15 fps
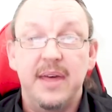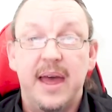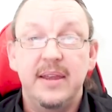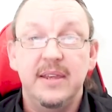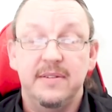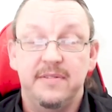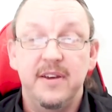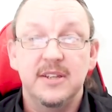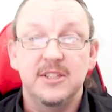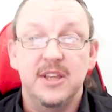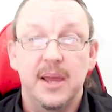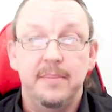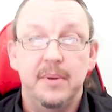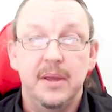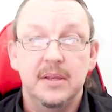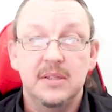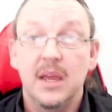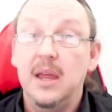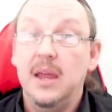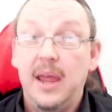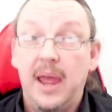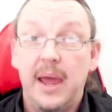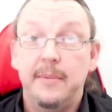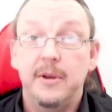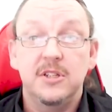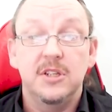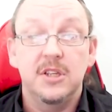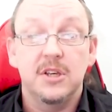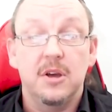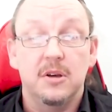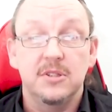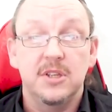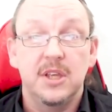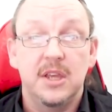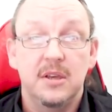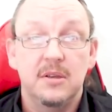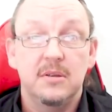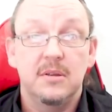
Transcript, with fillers: that, your first step is how much is it costing you?